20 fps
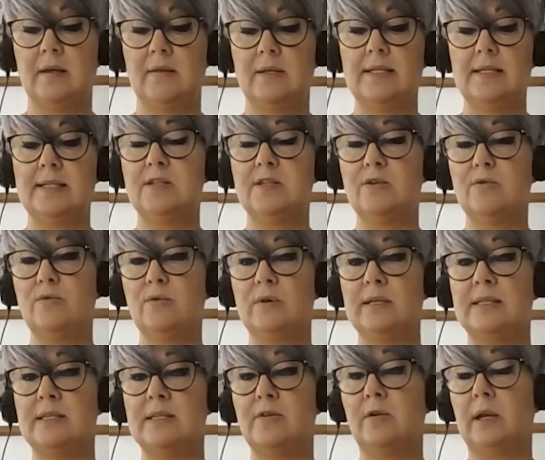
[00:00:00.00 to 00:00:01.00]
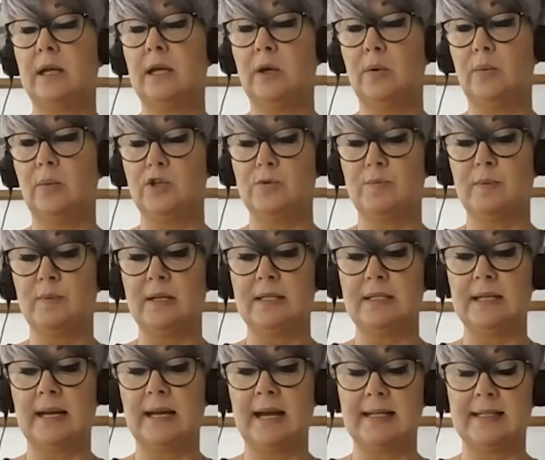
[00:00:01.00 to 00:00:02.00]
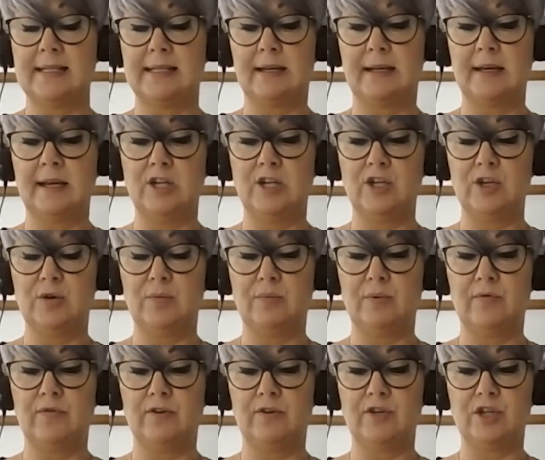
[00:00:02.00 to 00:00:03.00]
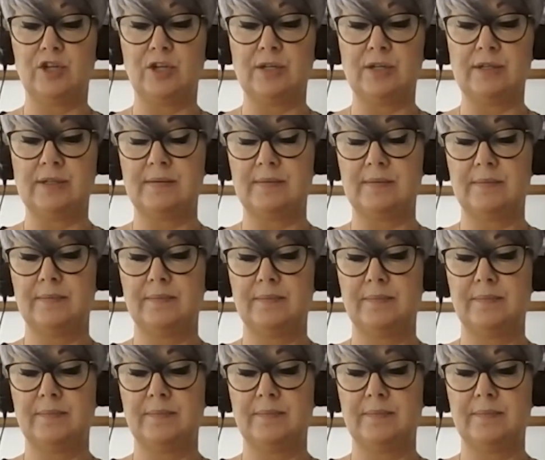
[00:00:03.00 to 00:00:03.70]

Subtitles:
This is known as the relinquishment and assignation provisions.